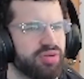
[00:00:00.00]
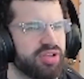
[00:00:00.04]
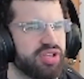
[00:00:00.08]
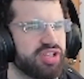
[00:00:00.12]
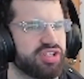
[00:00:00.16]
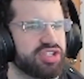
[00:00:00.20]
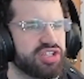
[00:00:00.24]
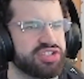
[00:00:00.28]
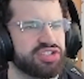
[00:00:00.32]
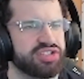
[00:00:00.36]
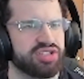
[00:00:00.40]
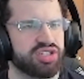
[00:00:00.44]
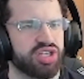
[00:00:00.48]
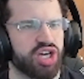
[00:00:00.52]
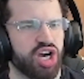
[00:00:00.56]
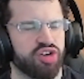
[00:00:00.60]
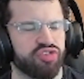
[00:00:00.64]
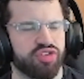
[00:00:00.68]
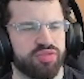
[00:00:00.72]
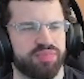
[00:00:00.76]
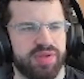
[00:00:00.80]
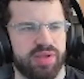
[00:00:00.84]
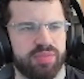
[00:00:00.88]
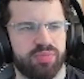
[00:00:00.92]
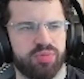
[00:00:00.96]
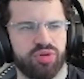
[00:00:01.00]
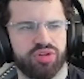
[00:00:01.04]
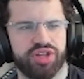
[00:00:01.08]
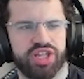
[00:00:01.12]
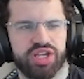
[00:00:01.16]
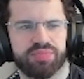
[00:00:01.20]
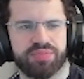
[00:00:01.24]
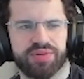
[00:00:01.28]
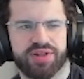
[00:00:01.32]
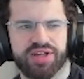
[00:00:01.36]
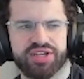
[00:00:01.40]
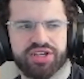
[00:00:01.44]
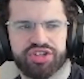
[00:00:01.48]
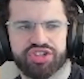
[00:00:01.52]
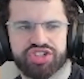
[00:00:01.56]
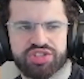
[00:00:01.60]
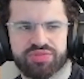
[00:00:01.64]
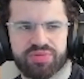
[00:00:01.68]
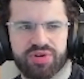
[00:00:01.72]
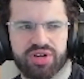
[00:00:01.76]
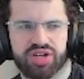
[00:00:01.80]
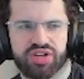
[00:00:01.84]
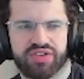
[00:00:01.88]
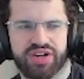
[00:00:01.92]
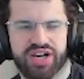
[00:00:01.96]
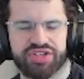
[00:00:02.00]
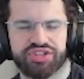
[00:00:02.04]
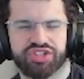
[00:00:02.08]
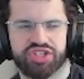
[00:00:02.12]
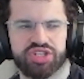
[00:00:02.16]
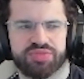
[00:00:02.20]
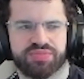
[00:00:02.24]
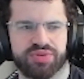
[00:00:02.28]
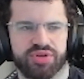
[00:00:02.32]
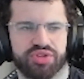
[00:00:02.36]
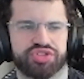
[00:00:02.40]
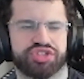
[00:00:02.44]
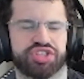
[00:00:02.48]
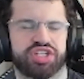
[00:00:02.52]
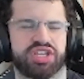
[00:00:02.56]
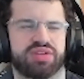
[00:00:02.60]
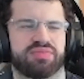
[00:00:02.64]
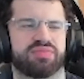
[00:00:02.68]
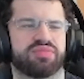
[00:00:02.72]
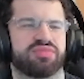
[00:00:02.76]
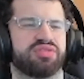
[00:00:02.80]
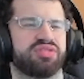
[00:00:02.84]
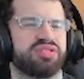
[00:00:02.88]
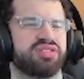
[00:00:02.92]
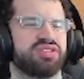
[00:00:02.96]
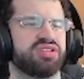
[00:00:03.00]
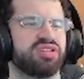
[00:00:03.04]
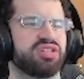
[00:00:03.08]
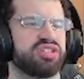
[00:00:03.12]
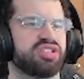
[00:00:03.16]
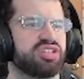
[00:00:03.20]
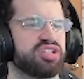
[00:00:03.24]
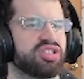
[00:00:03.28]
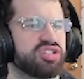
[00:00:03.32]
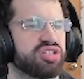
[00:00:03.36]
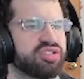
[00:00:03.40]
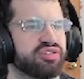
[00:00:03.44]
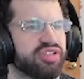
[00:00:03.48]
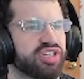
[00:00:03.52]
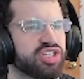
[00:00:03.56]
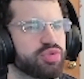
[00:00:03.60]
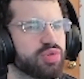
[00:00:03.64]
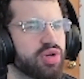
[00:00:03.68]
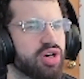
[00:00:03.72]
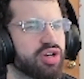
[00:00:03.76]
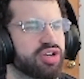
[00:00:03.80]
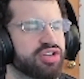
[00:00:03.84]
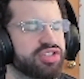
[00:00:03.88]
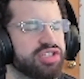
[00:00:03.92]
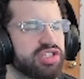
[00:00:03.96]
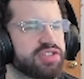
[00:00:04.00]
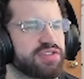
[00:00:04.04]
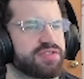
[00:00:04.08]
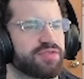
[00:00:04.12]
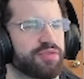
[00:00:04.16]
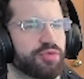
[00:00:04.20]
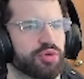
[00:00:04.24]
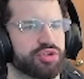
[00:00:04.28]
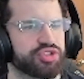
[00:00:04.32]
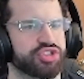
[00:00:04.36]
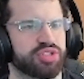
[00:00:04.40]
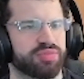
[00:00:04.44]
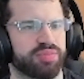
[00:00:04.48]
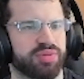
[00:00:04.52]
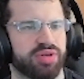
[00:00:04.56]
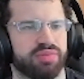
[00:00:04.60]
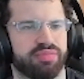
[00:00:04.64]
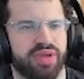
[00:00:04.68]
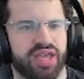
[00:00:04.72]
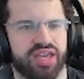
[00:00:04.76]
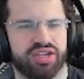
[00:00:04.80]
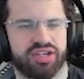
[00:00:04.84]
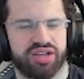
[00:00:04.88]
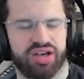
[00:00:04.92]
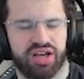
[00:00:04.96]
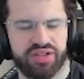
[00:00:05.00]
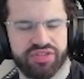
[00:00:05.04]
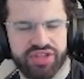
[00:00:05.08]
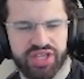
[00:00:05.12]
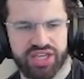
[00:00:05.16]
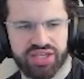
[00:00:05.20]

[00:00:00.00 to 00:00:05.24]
but he doesn't cover people like playing a smart grounded approach game nearly as well, because he's forced to burn mana on